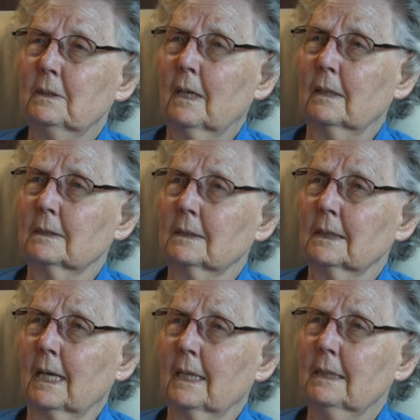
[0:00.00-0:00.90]
Donna and
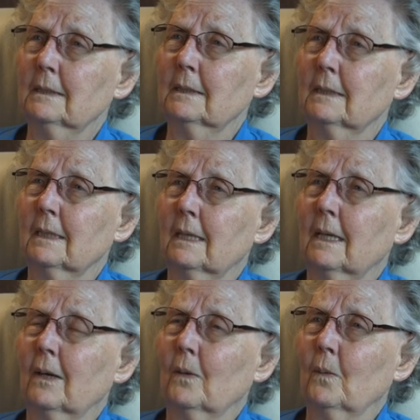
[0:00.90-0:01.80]
I,
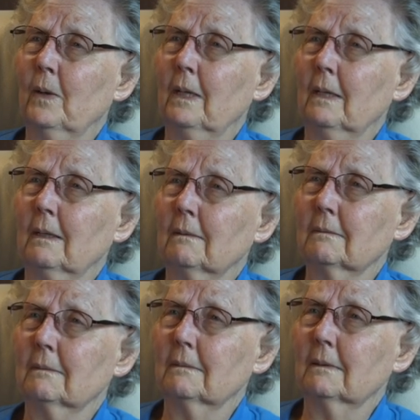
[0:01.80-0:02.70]
we
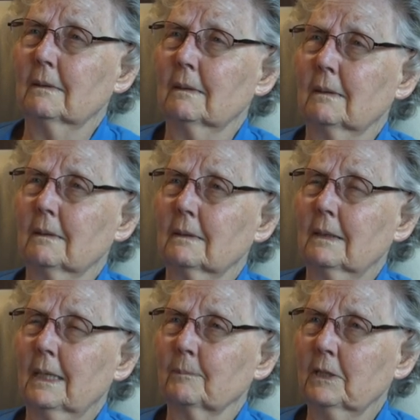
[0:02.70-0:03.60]

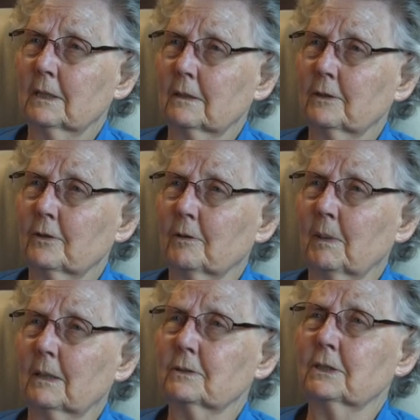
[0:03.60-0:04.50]
kept telling her
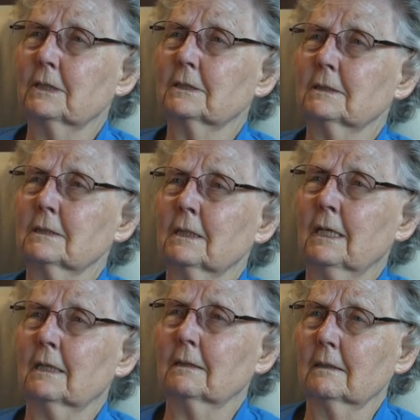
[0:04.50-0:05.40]
about Jesus and
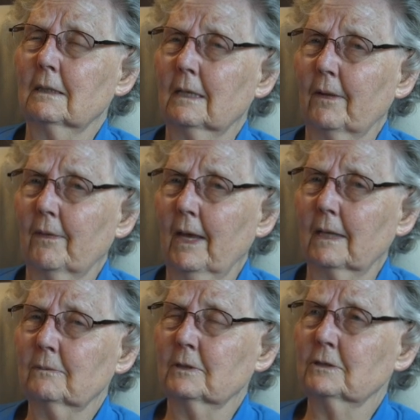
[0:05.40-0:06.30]
how
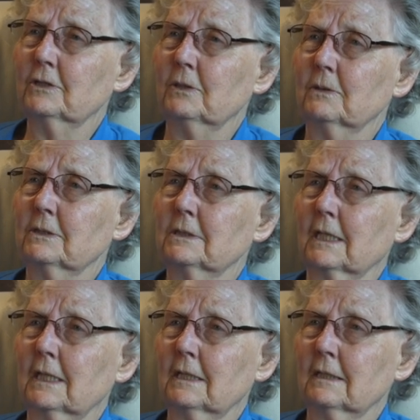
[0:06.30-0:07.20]
that when she was
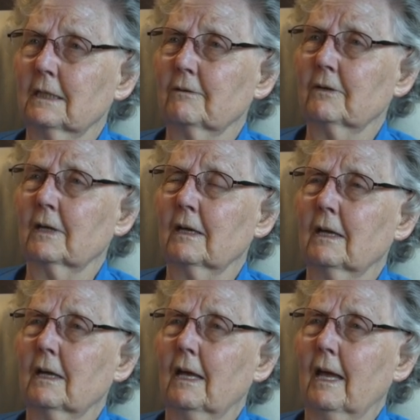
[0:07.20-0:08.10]
sick and
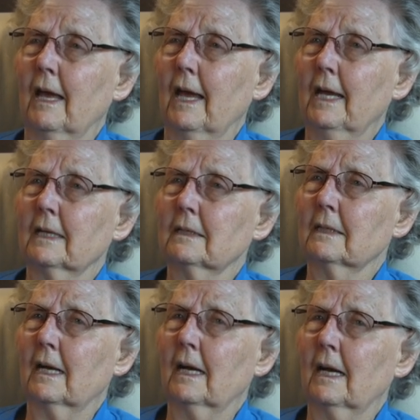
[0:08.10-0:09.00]
everything. And
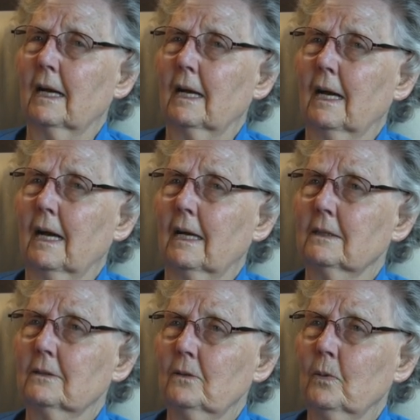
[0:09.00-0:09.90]

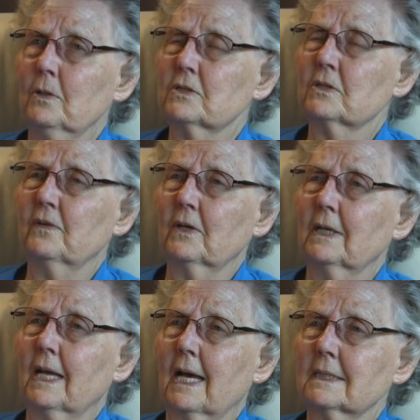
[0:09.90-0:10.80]
towards the very
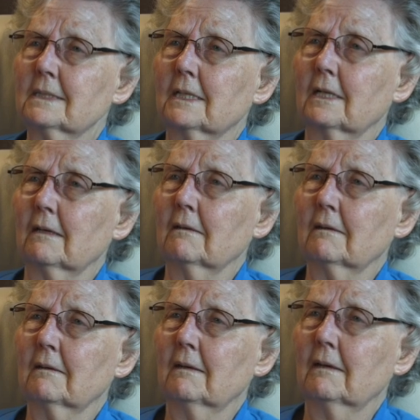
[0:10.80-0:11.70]
last there,
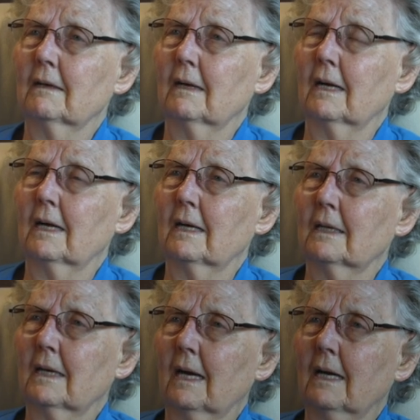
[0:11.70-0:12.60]

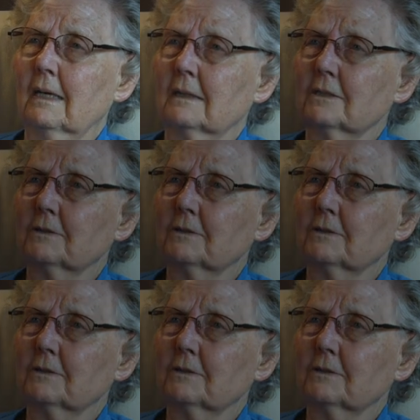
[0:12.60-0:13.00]
uh,